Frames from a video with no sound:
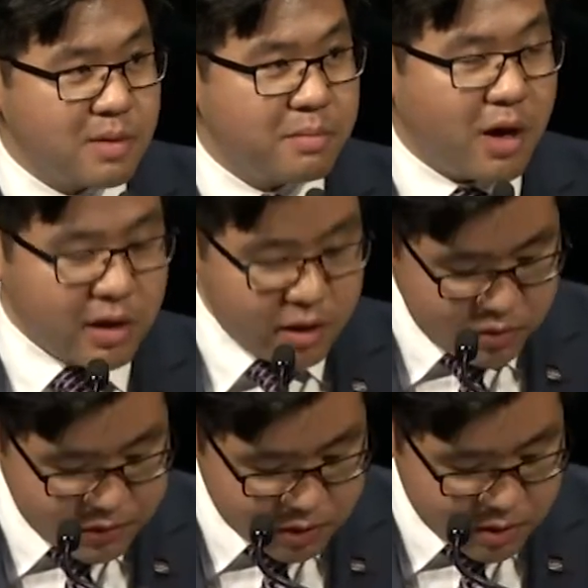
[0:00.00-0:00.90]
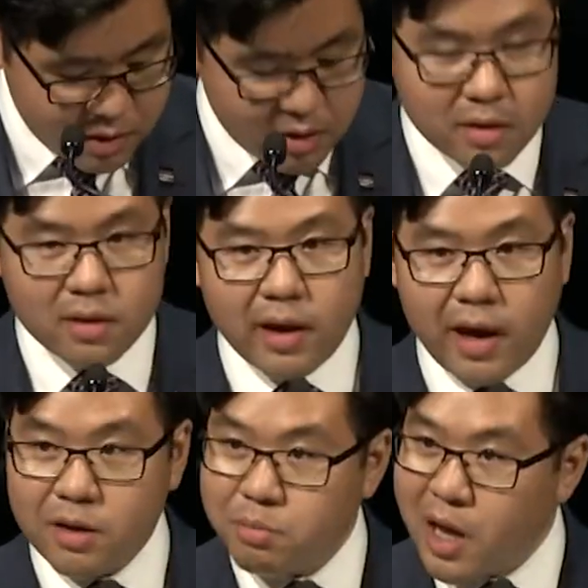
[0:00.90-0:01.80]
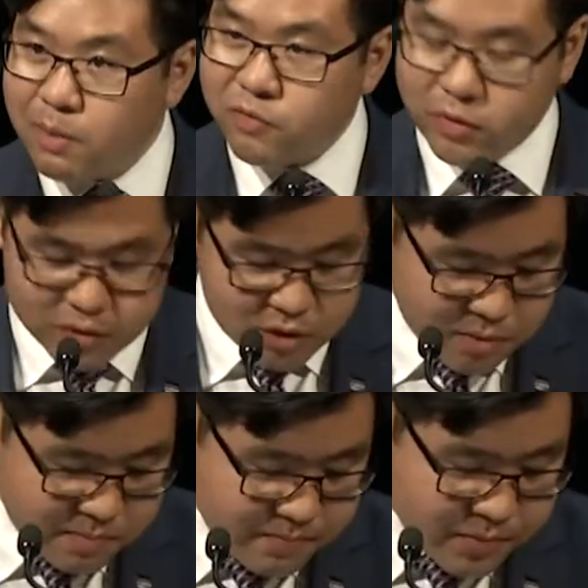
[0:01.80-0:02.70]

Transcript: by letters and pamphlets.